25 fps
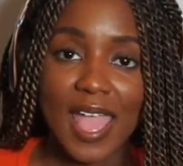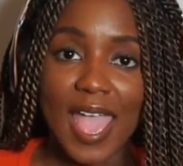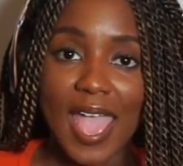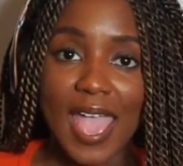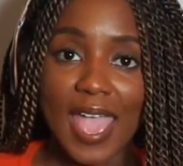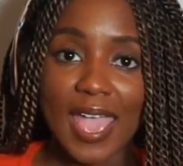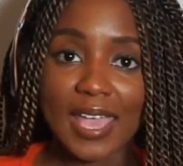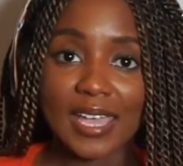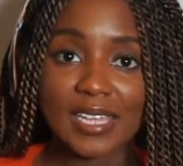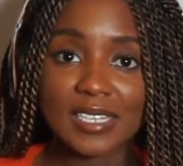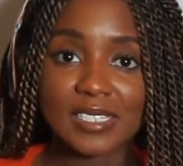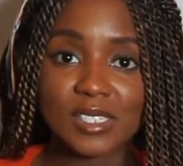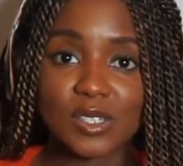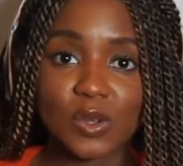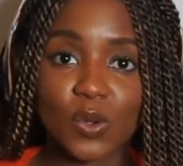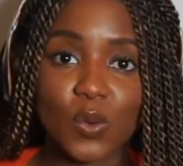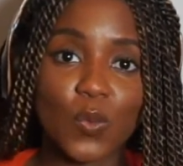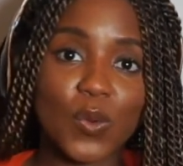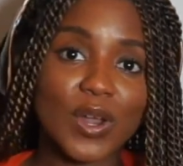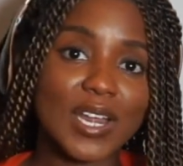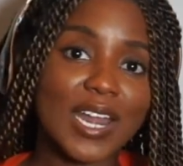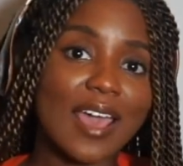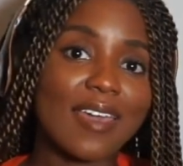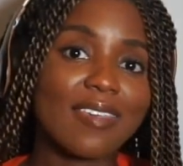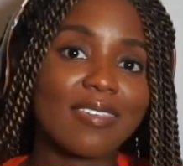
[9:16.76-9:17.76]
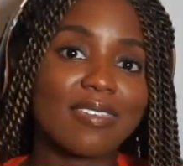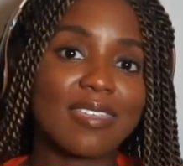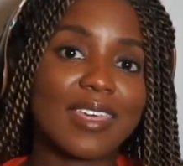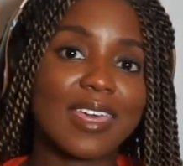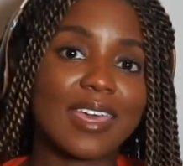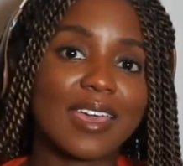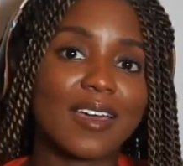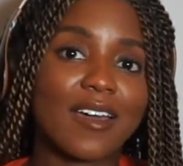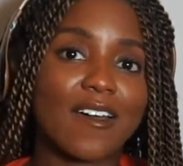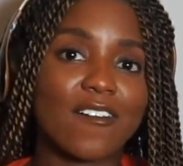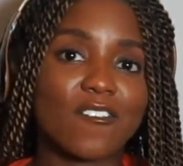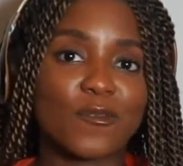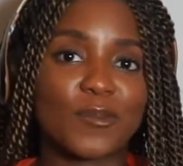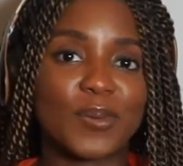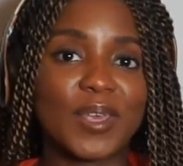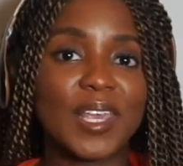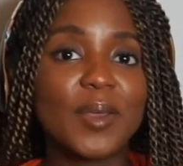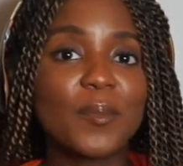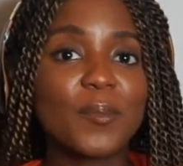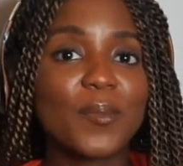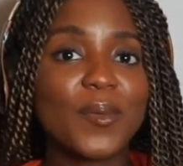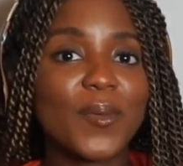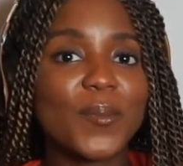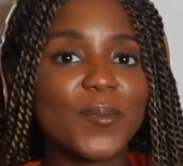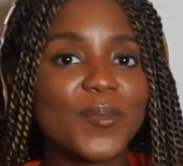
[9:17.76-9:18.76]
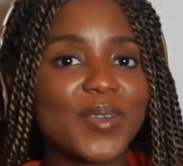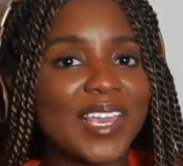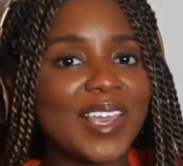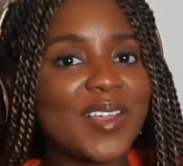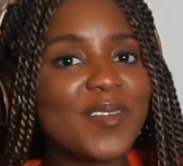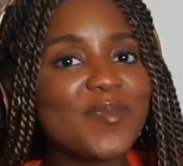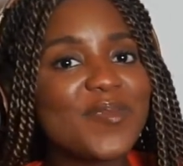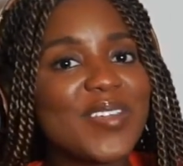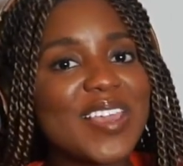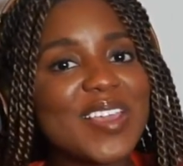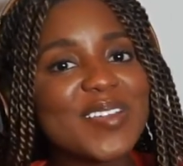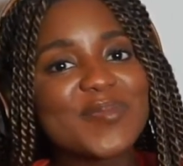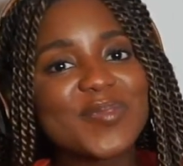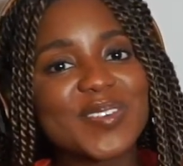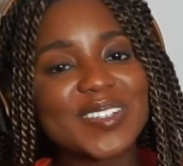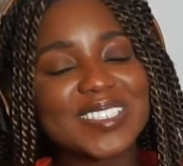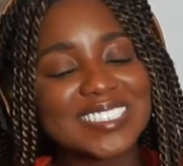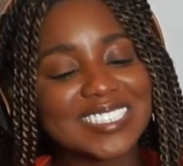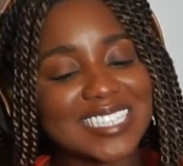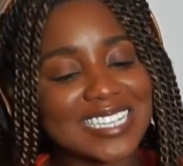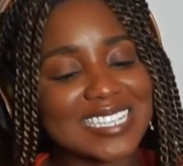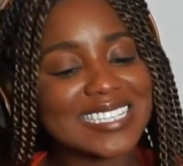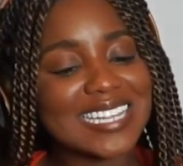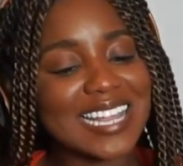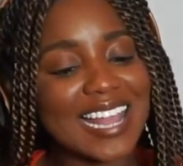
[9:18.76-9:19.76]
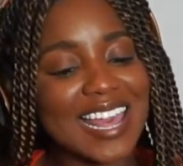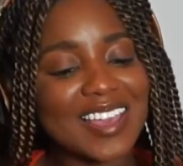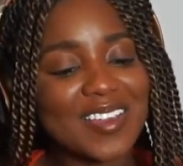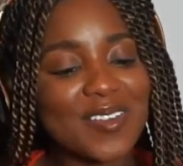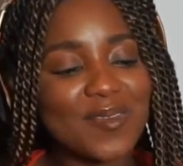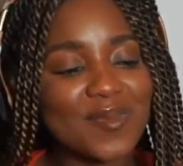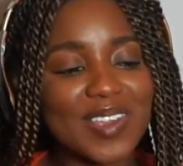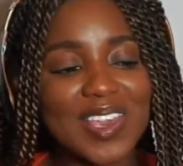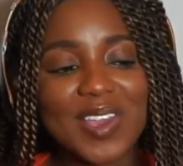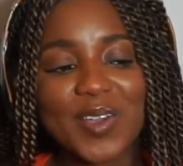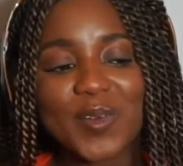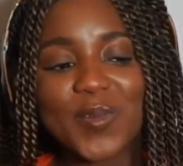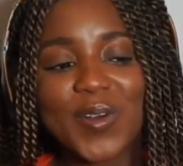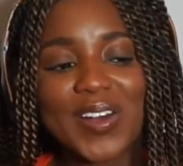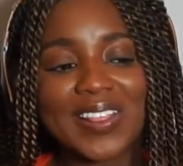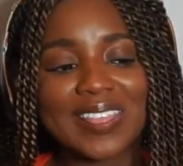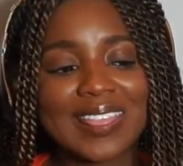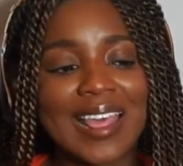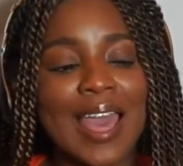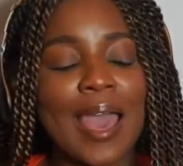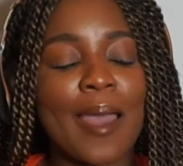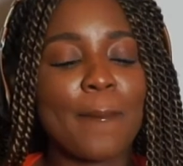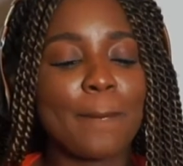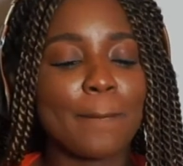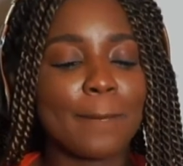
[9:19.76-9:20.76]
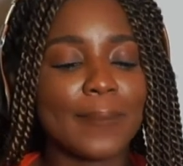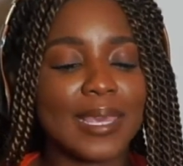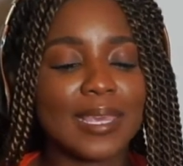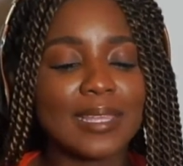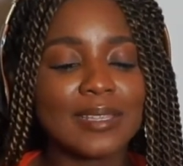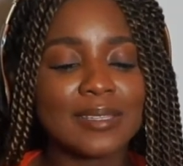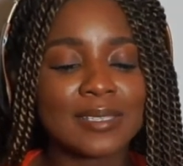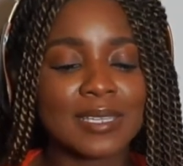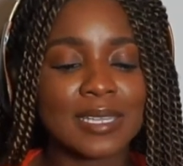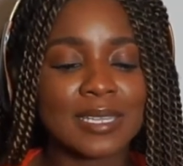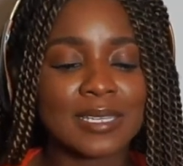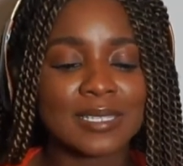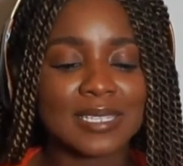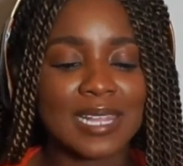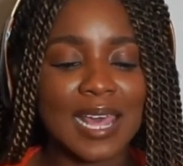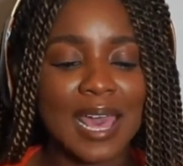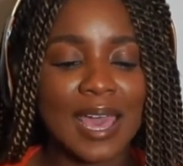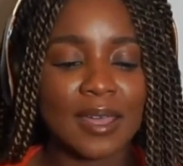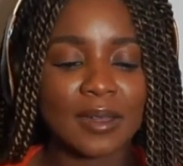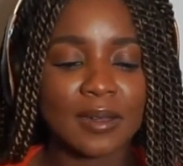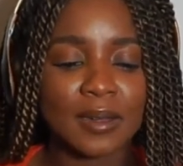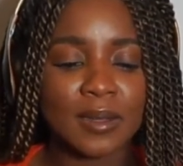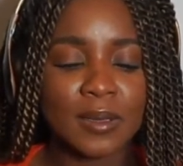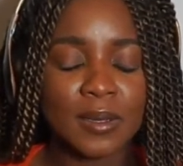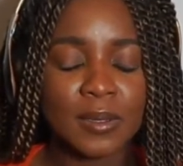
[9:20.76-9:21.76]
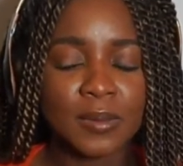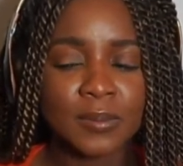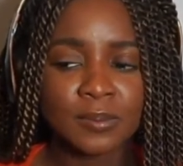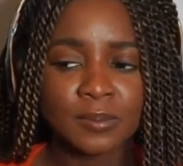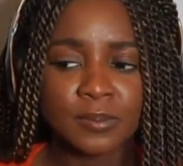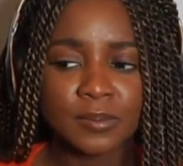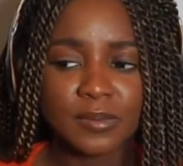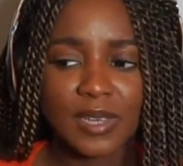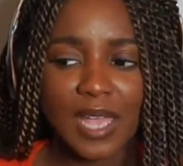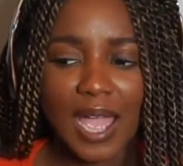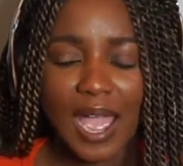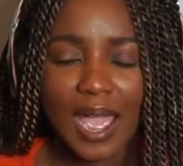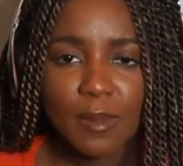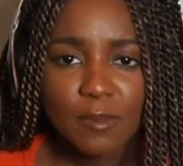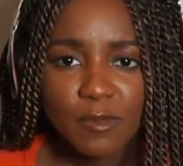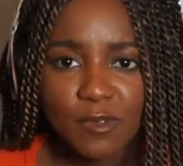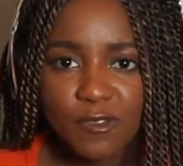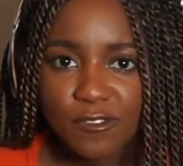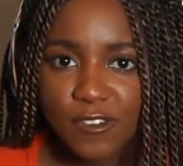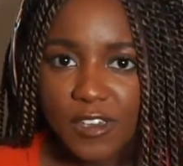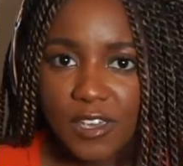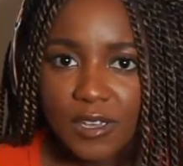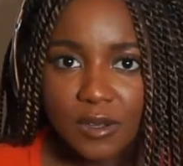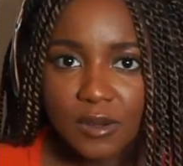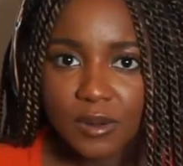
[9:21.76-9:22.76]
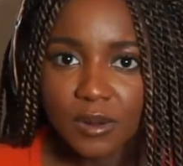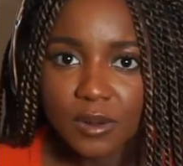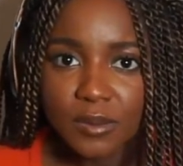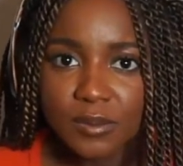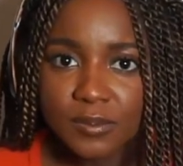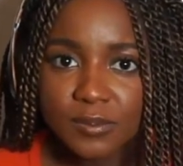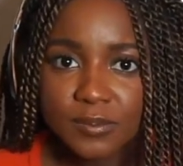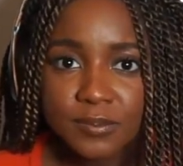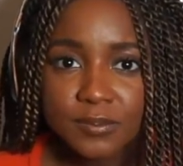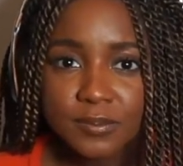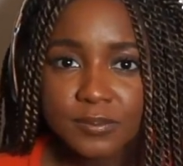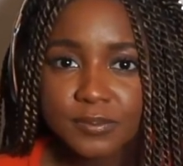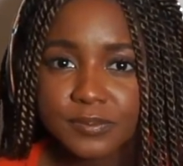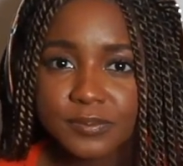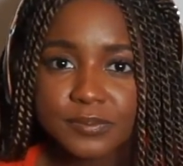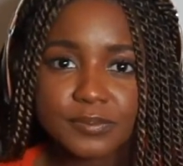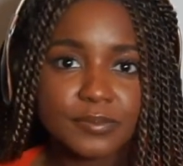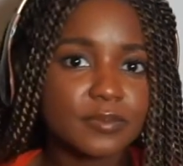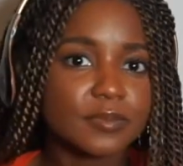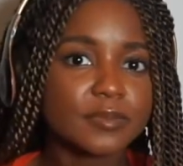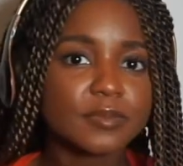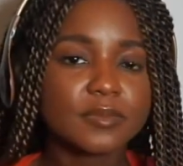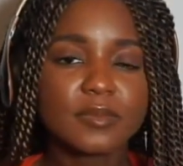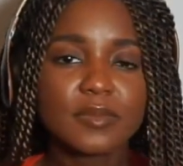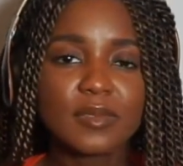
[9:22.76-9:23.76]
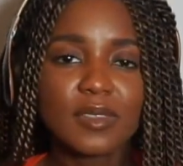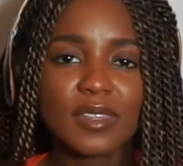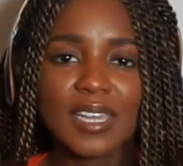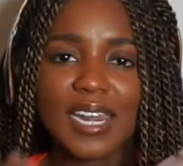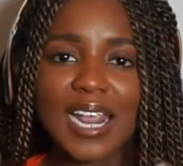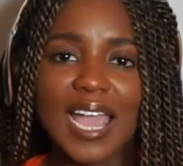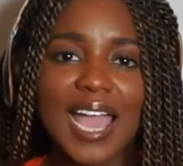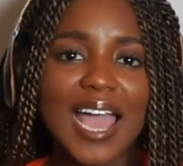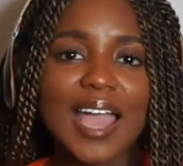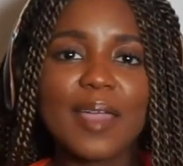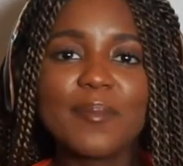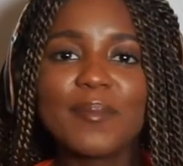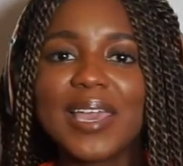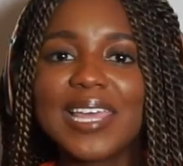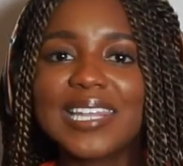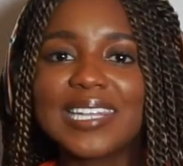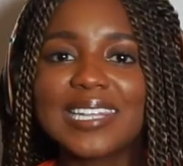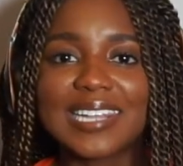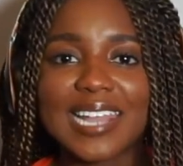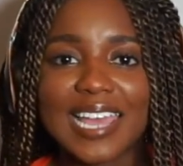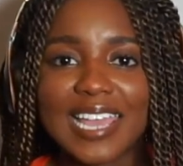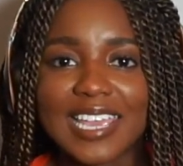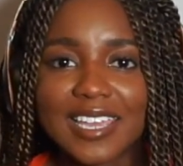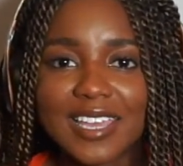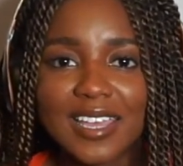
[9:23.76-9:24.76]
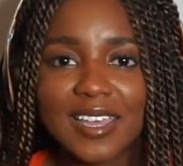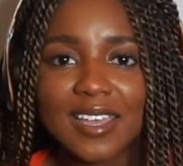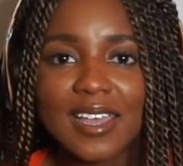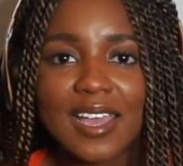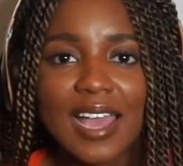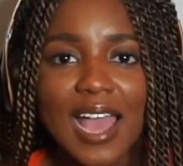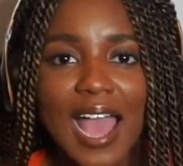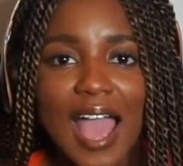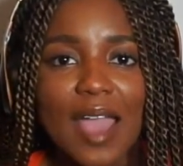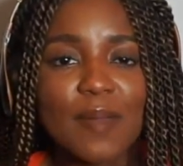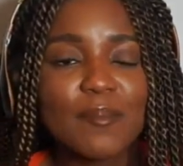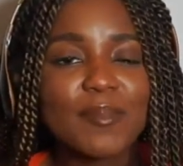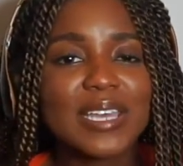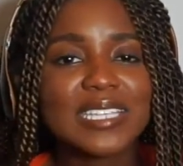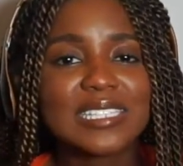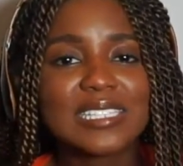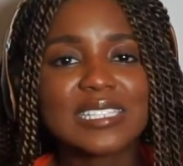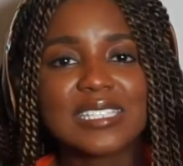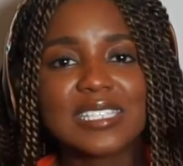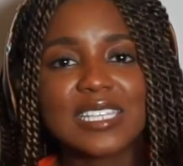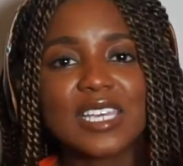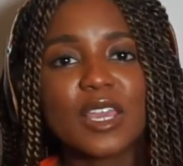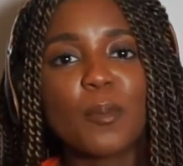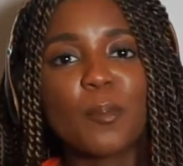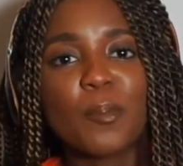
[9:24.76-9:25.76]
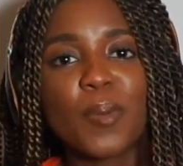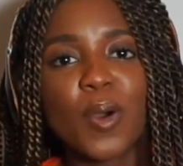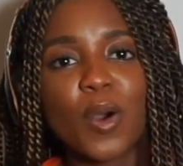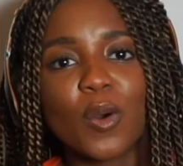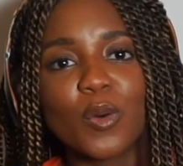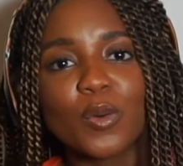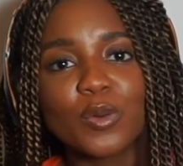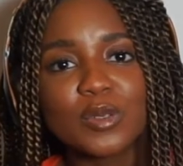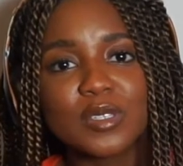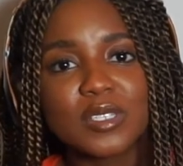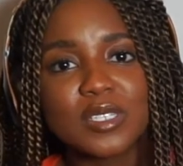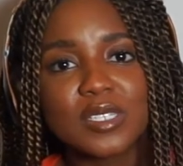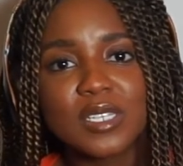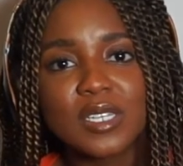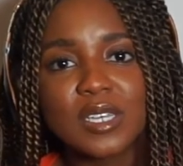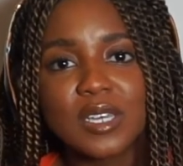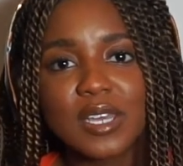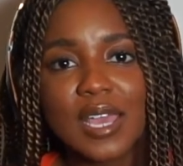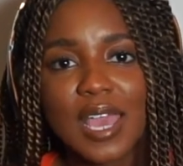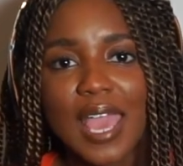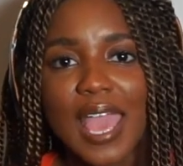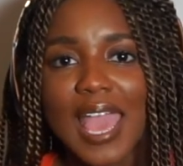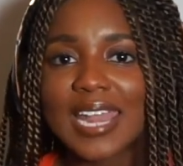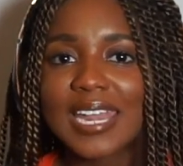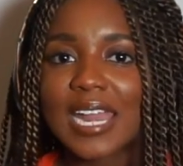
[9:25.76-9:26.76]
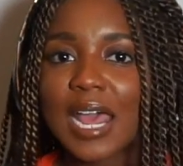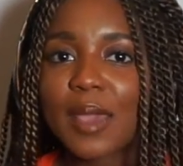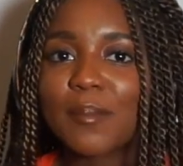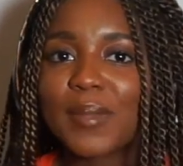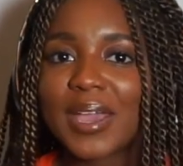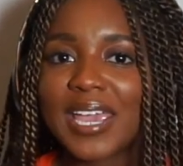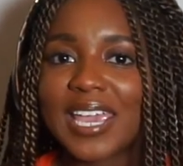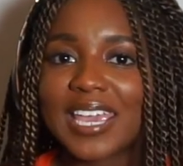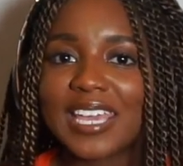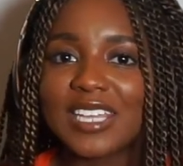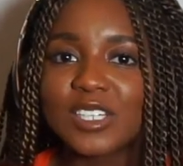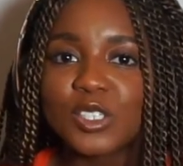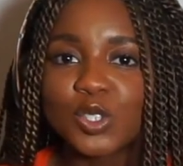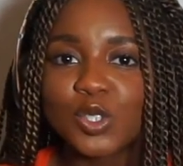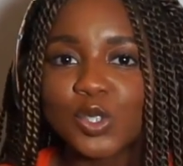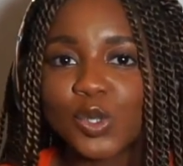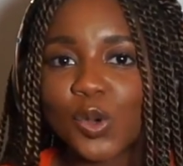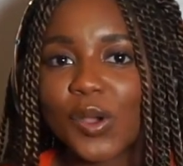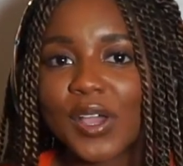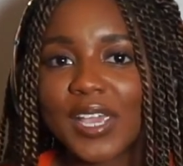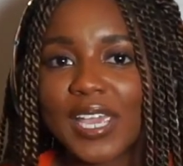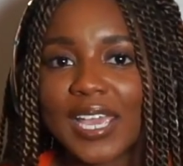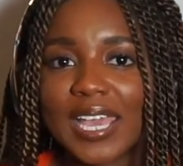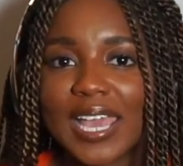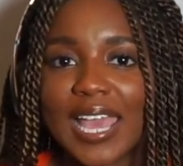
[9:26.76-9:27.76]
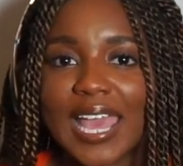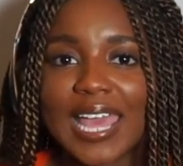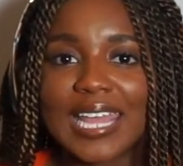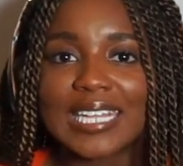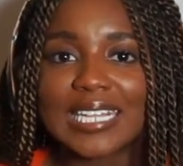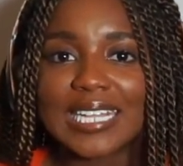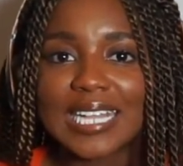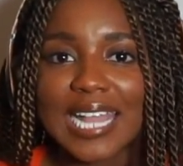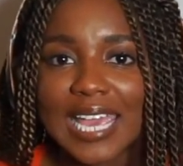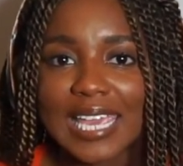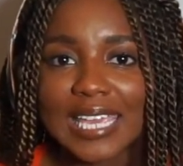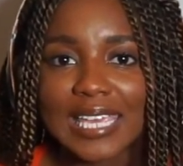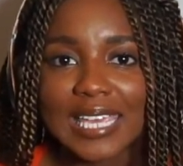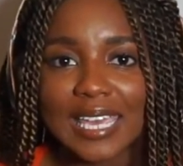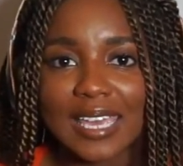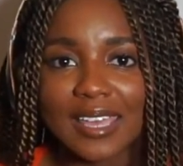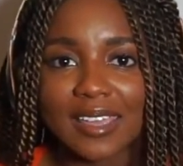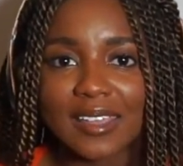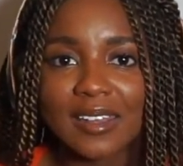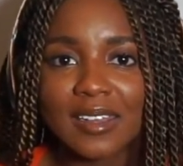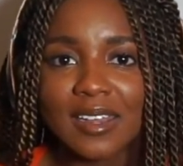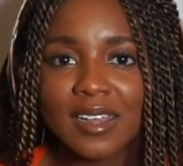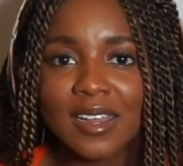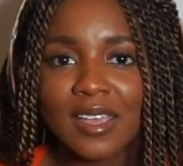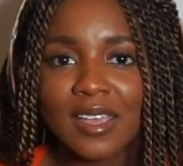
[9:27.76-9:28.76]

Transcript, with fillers: And when I think of people being people just like me, what that means is that I'm fickle. I might like, I might see a post and I might enjoy it and like it,